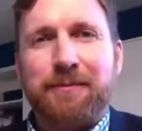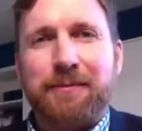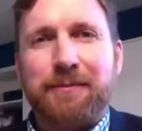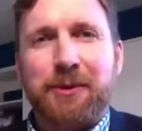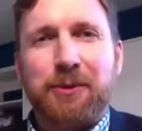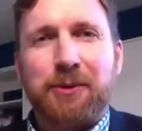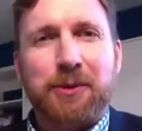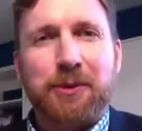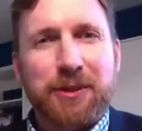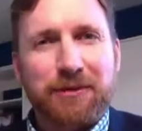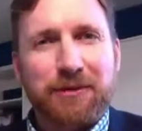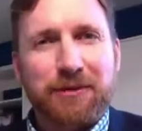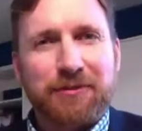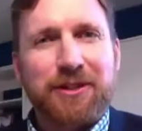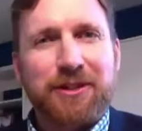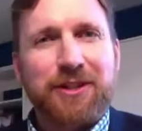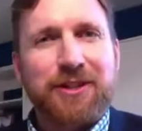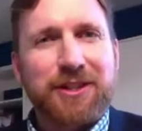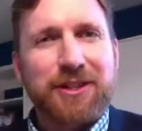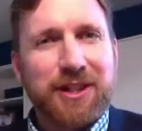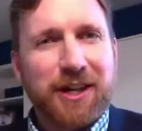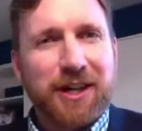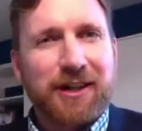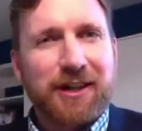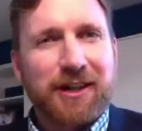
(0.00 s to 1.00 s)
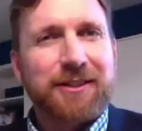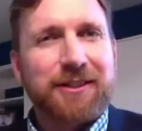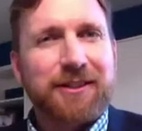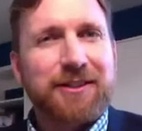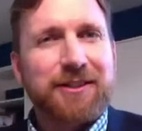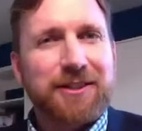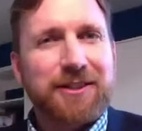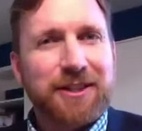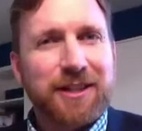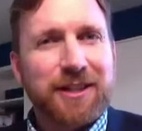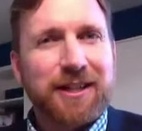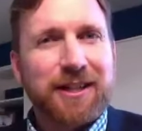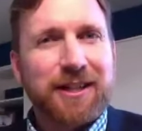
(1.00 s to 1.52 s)
Marine Fish
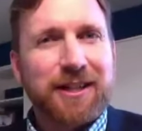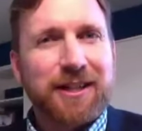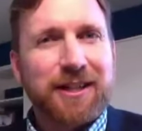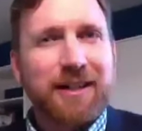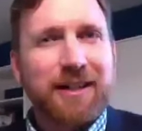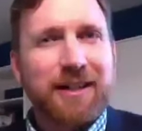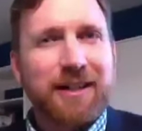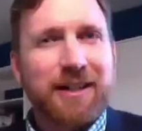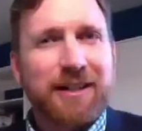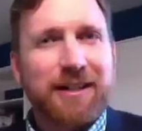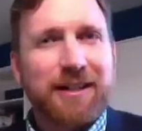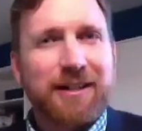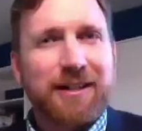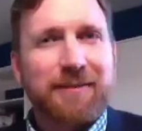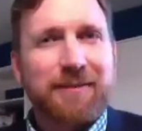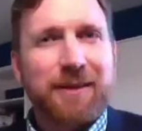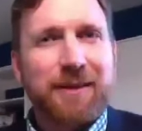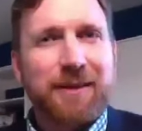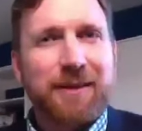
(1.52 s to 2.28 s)
Ecology, and